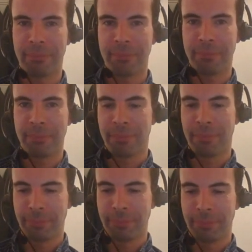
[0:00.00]

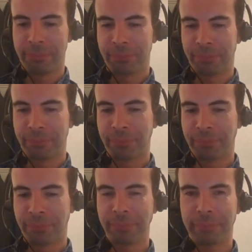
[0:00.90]

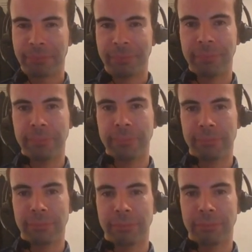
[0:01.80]

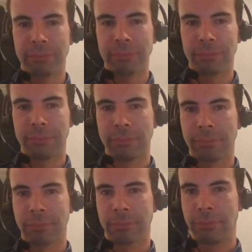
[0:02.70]

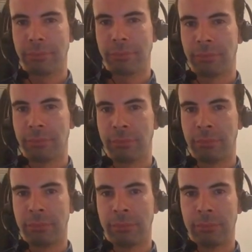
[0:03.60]

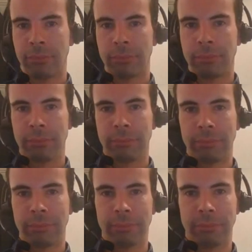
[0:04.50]

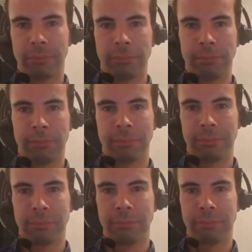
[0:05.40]

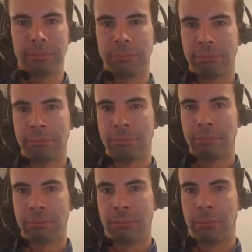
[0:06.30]

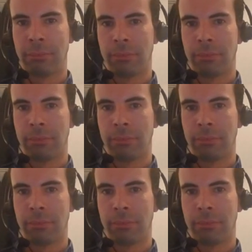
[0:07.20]
(not speaking)